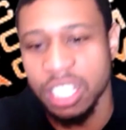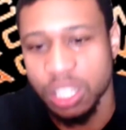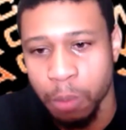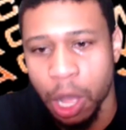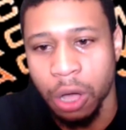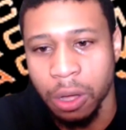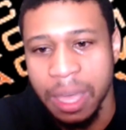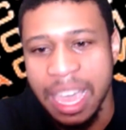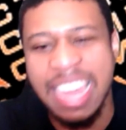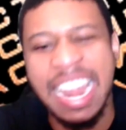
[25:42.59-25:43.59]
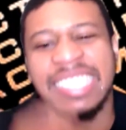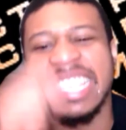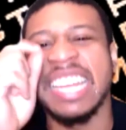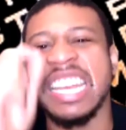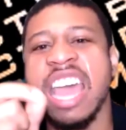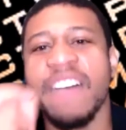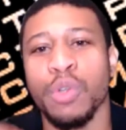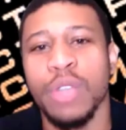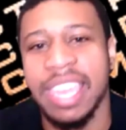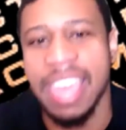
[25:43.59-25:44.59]
small. And I said, never
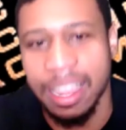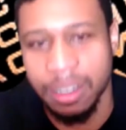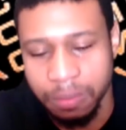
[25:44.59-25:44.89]
again.